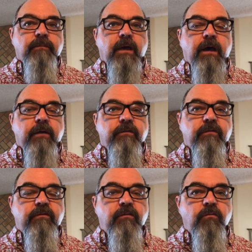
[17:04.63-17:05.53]
uh, the
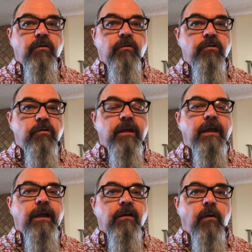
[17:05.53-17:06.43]
sooner you can
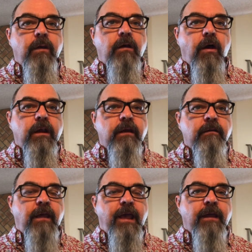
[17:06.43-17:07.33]
get going on
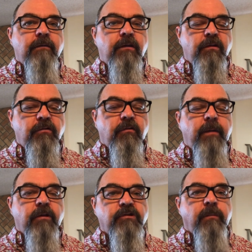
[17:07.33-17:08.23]
it and you can do a
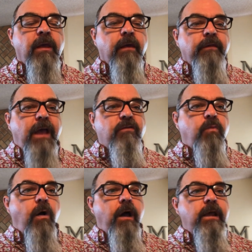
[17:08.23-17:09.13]
better job. That's
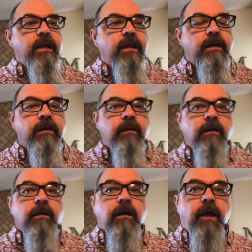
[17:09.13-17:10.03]
why in,
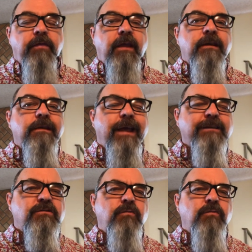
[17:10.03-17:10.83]
I think, next